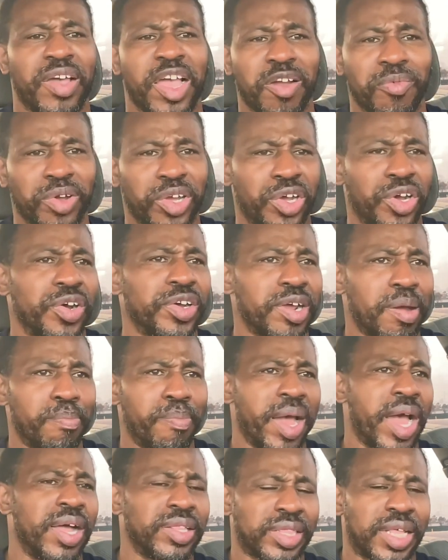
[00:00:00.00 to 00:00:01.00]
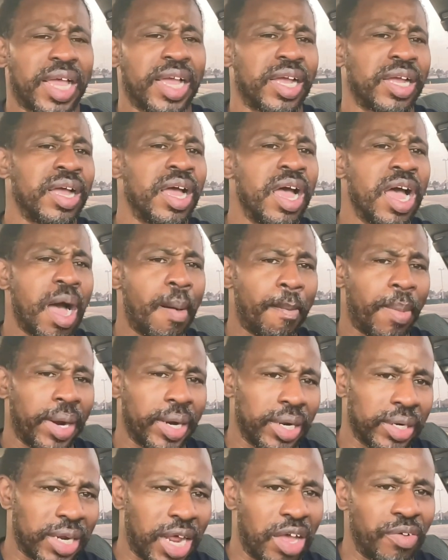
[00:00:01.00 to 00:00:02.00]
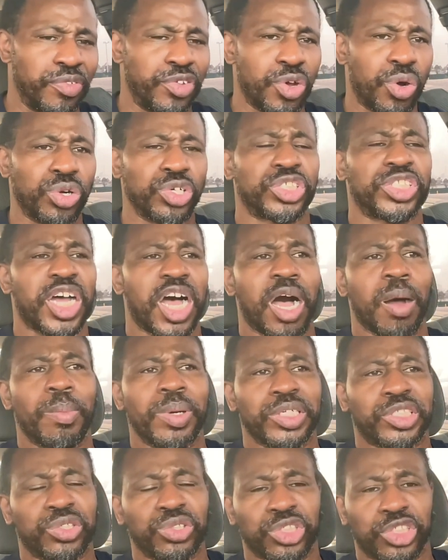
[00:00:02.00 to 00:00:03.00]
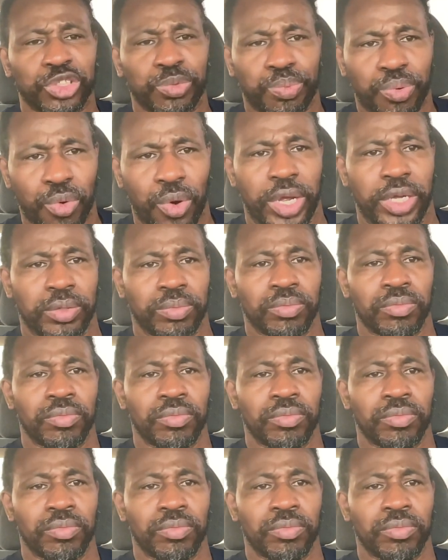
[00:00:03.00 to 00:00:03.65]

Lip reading: every good and bad thing about their life. Your job is to support.